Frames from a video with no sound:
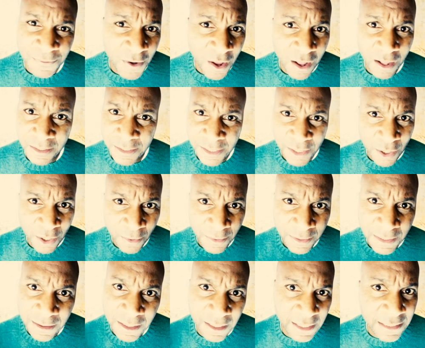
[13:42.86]
of all, you know,
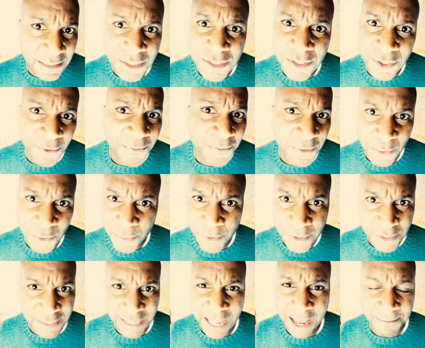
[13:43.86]
it's you
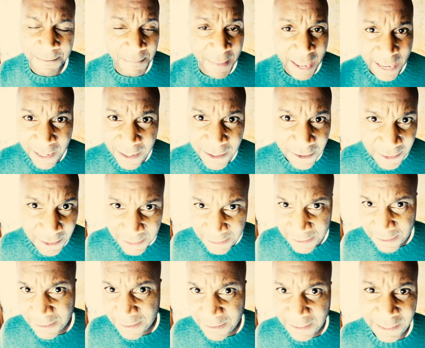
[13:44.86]
viewers that make
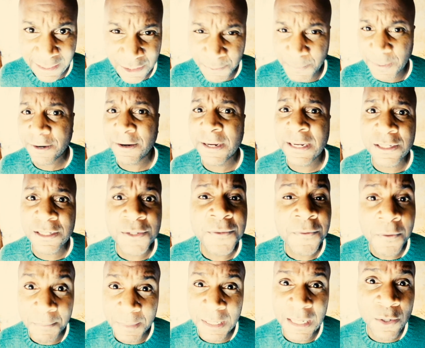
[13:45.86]
this experience
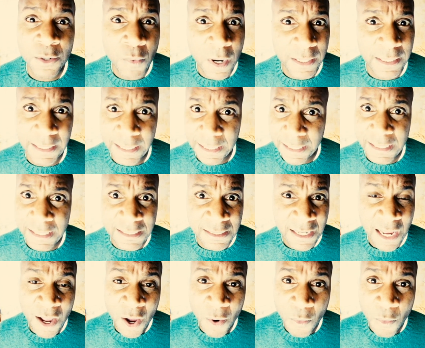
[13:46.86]
for me what it is.